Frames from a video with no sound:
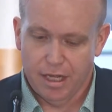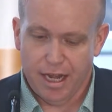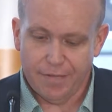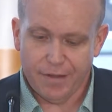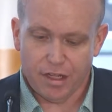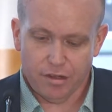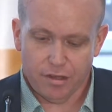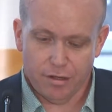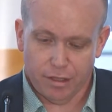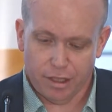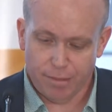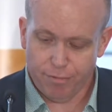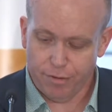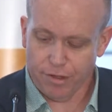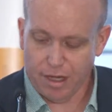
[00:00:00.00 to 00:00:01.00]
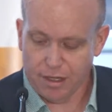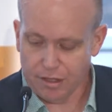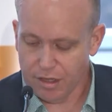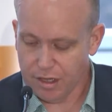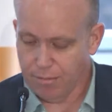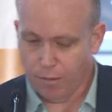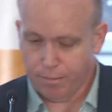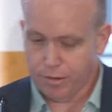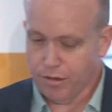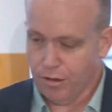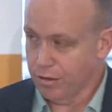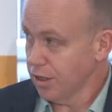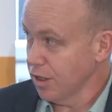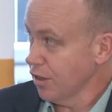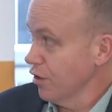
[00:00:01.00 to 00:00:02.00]
And that's certainly presented some
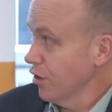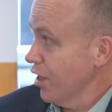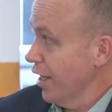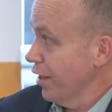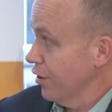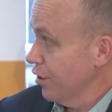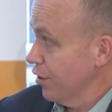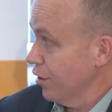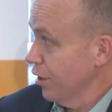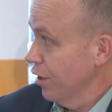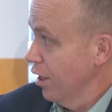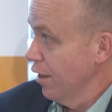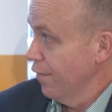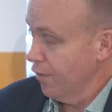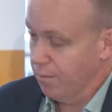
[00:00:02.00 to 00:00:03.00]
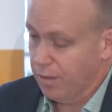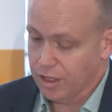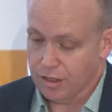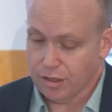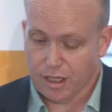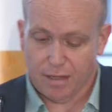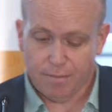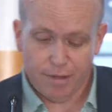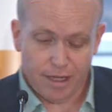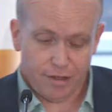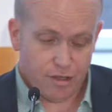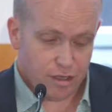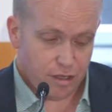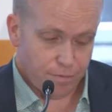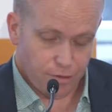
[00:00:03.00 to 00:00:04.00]
opportunities and challenges for many scheme
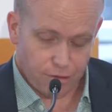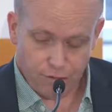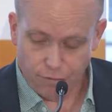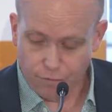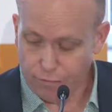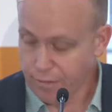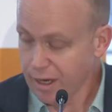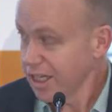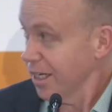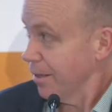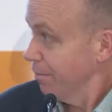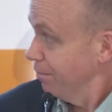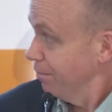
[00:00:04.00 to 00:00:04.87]
participants already.